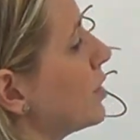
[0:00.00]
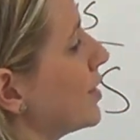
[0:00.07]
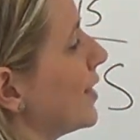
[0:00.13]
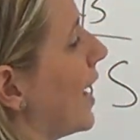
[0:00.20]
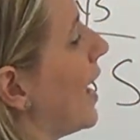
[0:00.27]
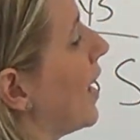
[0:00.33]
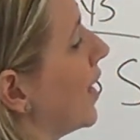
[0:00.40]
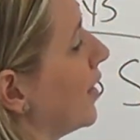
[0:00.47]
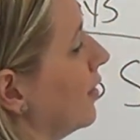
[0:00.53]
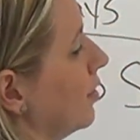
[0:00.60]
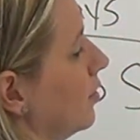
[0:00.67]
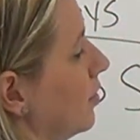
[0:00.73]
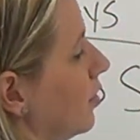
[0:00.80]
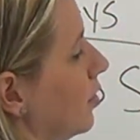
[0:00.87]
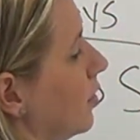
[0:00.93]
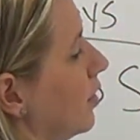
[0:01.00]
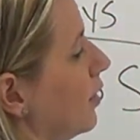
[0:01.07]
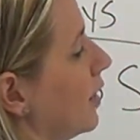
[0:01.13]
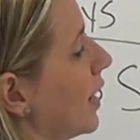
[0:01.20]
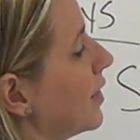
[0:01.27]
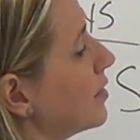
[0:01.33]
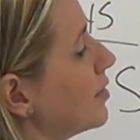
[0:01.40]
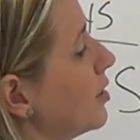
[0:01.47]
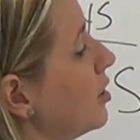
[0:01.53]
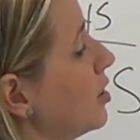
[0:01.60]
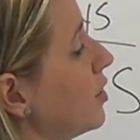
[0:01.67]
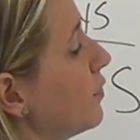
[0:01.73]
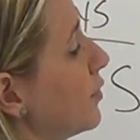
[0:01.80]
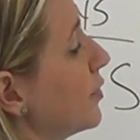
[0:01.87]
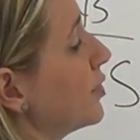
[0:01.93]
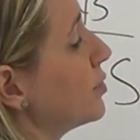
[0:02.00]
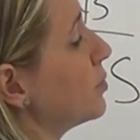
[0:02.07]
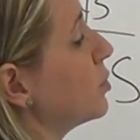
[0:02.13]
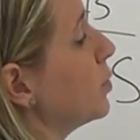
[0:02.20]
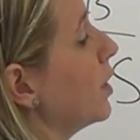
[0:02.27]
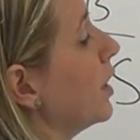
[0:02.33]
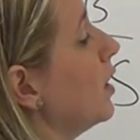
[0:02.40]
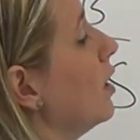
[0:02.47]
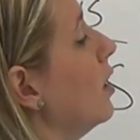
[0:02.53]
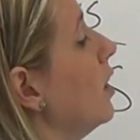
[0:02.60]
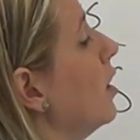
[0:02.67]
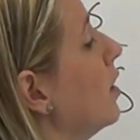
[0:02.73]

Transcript: side. And that's the difference between